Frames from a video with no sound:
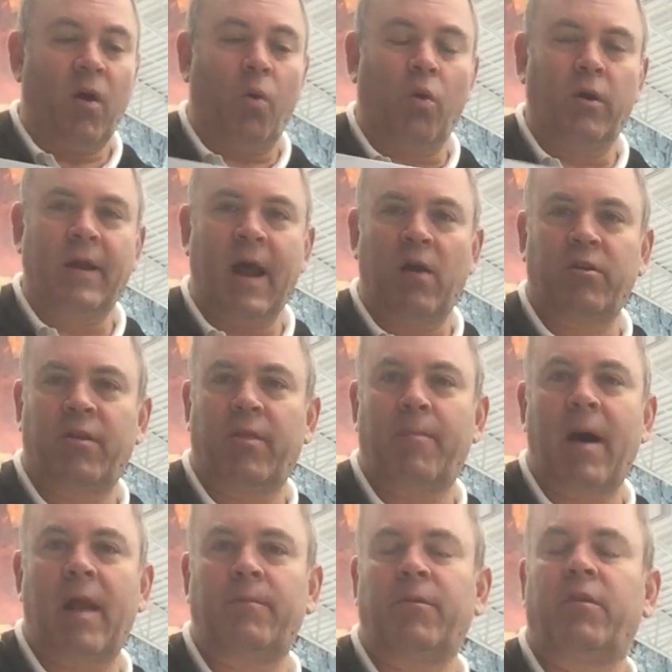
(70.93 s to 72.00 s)
or down to the
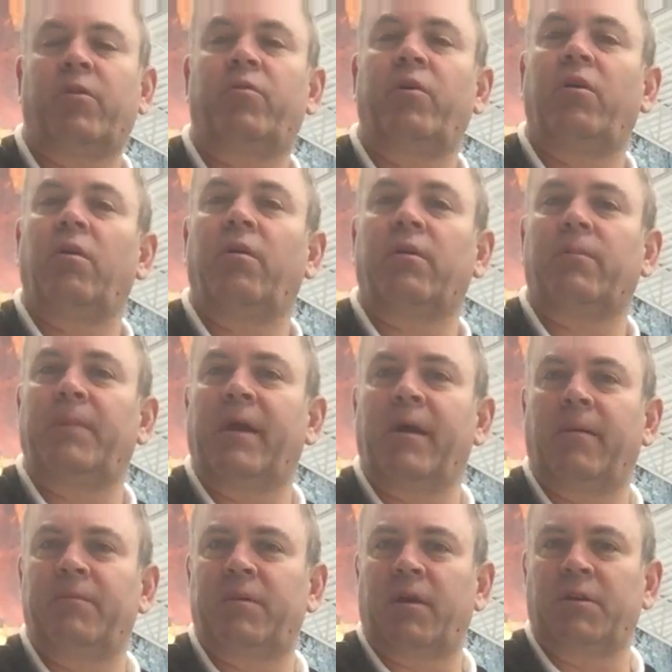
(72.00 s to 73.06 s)
bottom of the grill
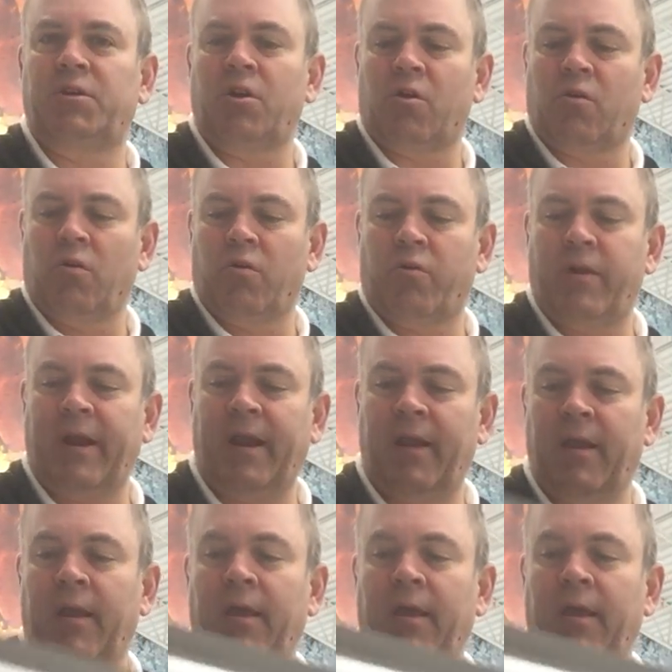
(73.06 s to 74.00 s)
becomes a charcoal grate.